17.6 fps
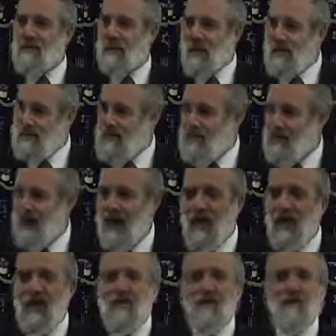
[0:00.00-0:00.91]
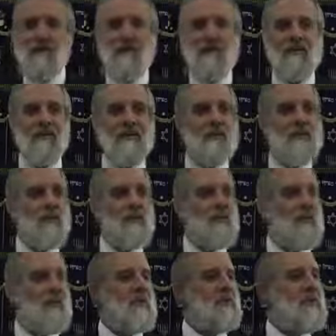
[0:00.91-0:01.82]
Atzlaha. May
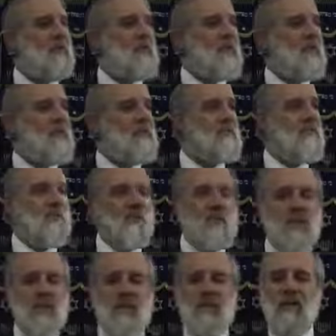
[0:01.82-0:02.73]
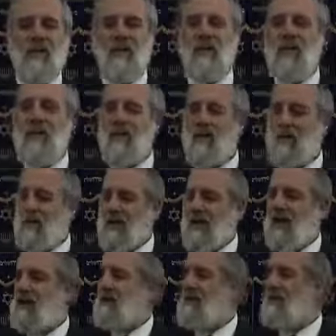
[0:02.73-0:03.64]
you be successful.
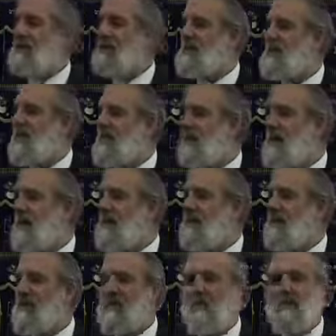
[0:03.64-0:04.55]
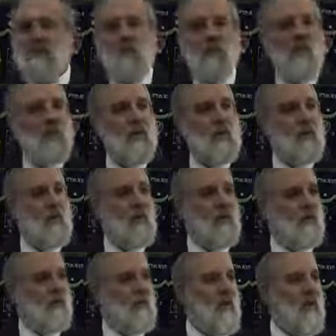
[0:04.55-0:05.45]
Come, sit down. You want to
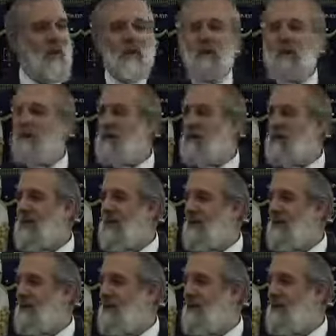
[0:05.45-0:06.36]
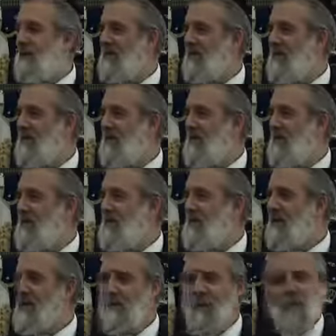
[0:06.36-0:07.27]
drink? You've had a long day.
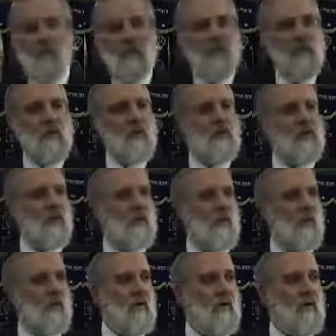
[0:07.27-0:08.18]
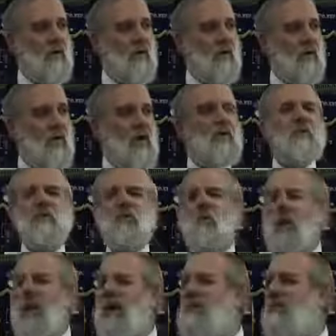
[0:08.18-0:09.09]
Tell me what the issues are. How's
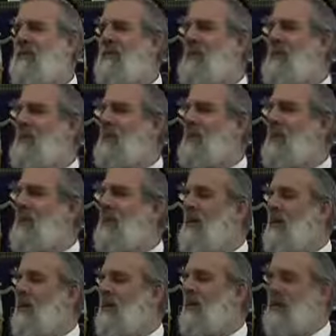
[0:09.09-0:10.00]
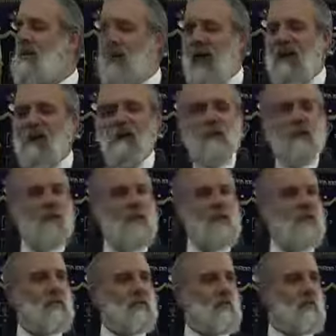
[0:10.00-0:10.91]
your wife uh, handling
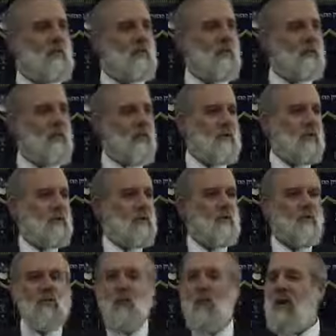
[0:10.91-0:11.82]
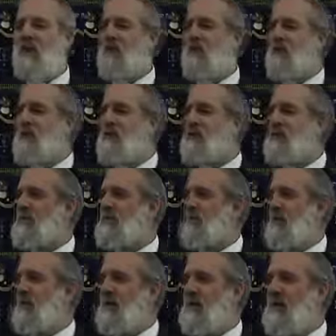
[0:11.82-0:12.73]
this? You know, that you're away from her for
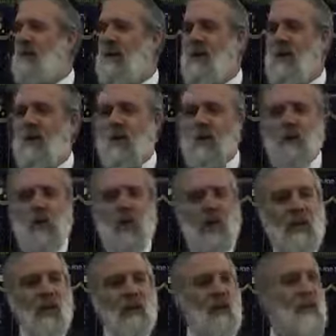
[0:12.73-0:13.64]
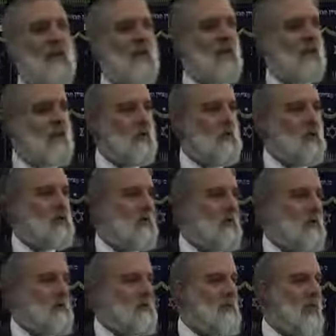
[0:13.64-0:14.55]
so long. You're taking an interest
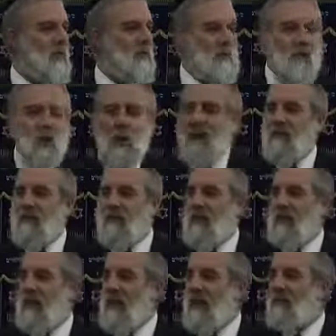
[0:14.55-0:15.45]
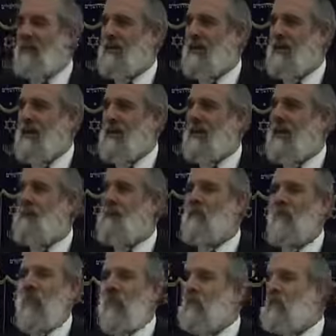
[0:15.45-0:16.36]
in his life. You don't have to do that.
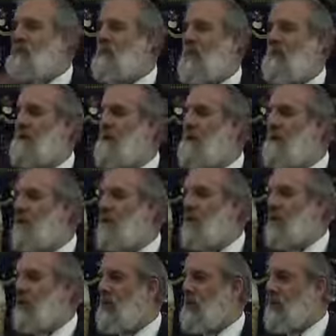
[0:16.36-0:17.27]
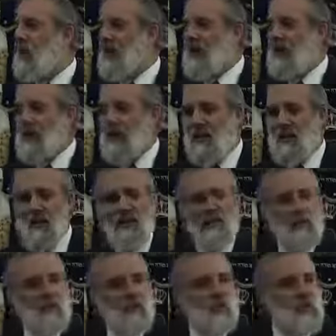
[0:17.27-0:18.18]
Most people in the world, when they
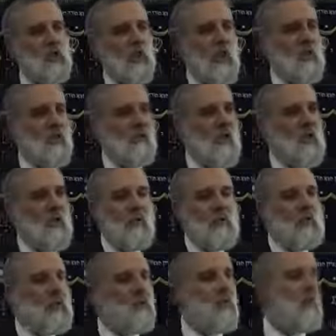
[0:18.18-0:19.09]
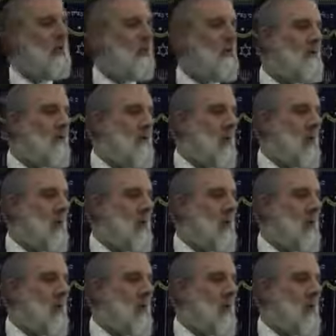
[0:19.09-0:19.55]
give you a check, they don't do all of